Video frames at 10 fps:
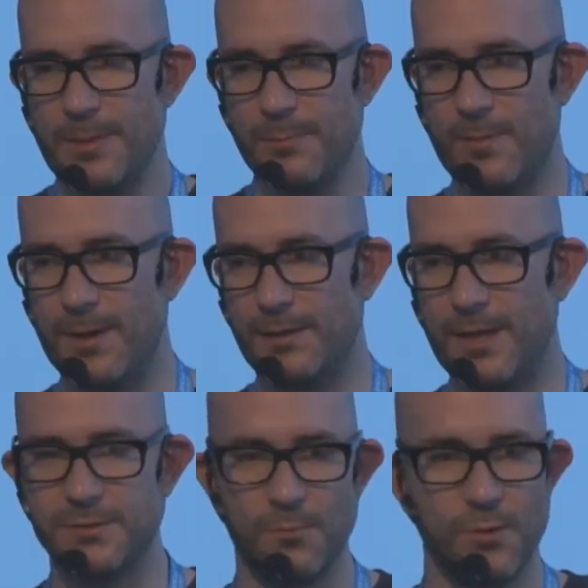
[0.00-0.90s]
mobile
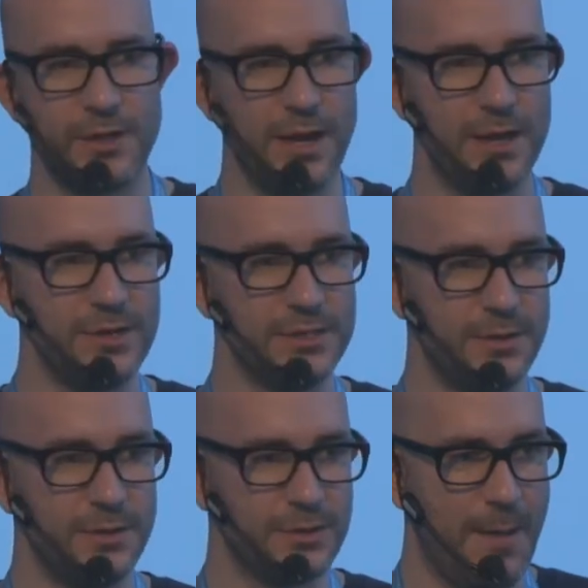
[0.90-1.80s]
doesn't work in iOS
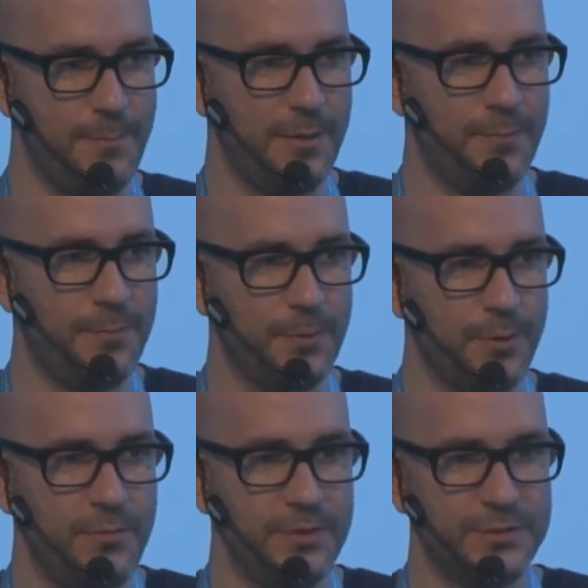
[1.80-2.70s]
because Apple
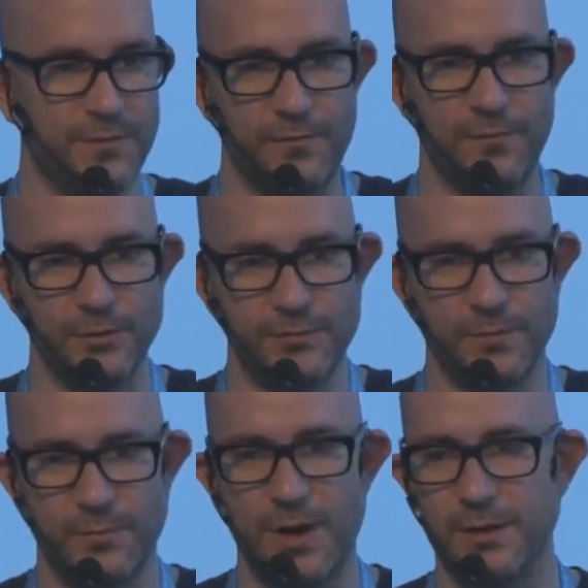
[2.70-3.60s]
prohibits Firefox
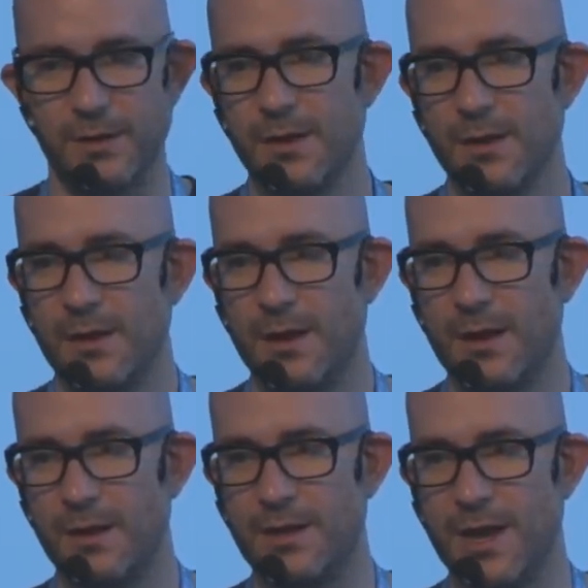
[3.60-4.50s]
from running
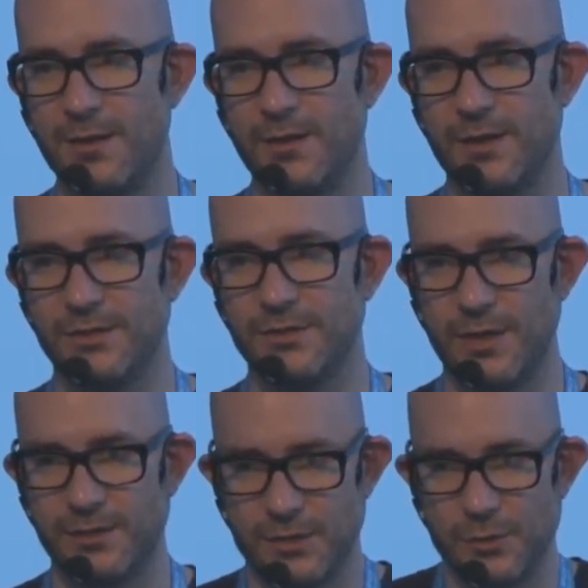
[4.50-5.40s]
uh, in iOS. So
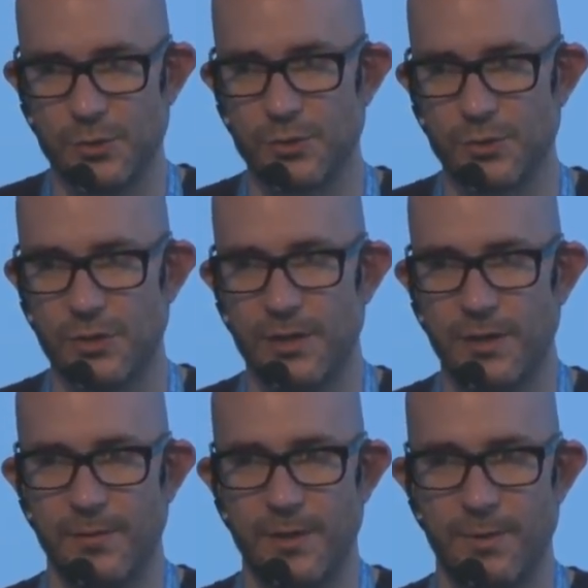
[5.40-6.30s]
they try to control
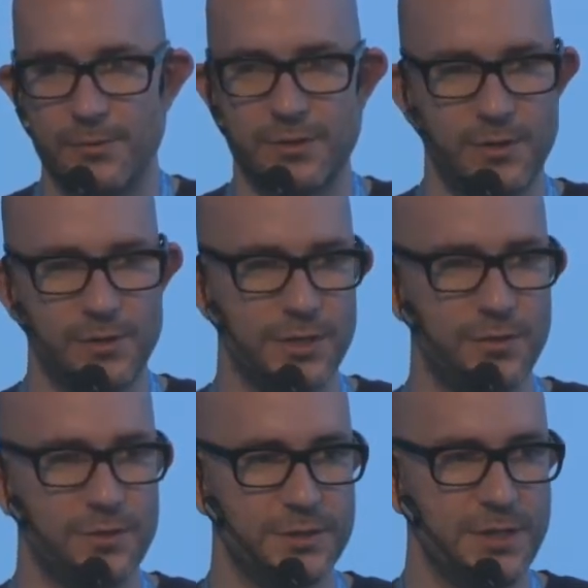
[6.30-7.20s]
the, browser because they
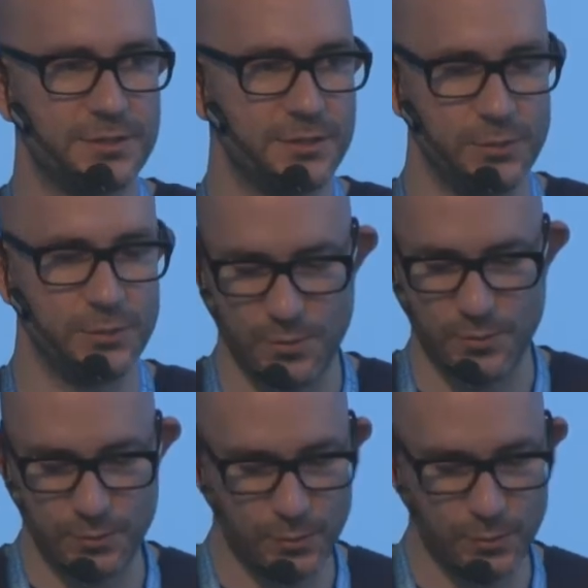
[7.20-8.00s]
know it's the access to, to